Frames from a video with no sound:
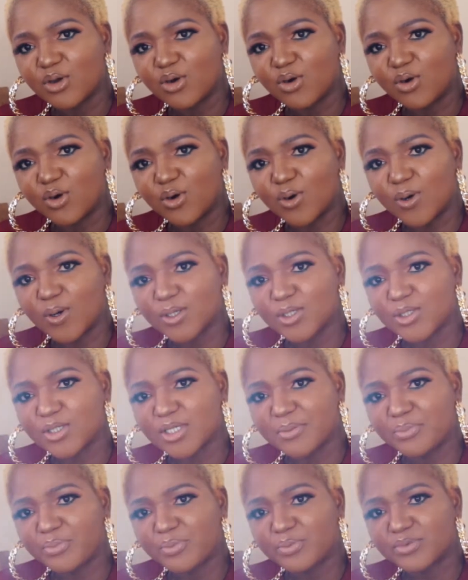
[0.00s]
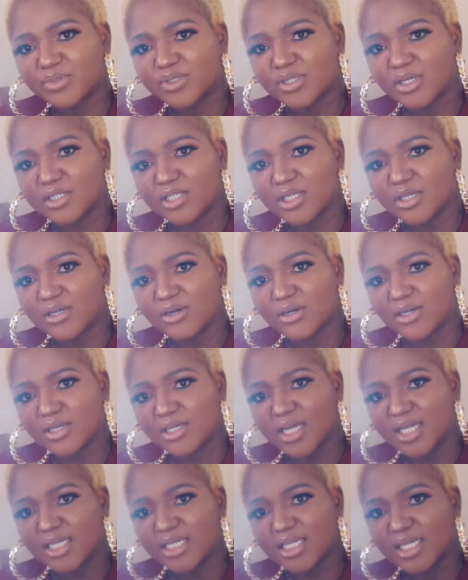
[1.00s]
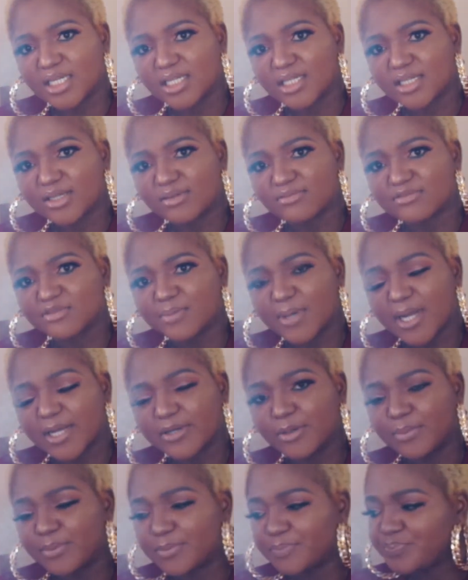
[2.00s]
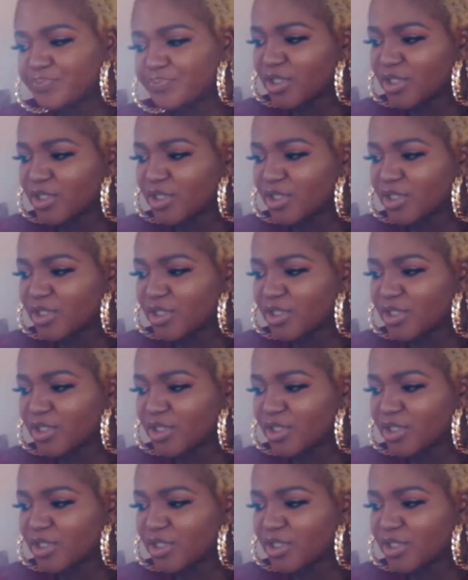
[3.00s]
or you can turn it on and then it comes back up.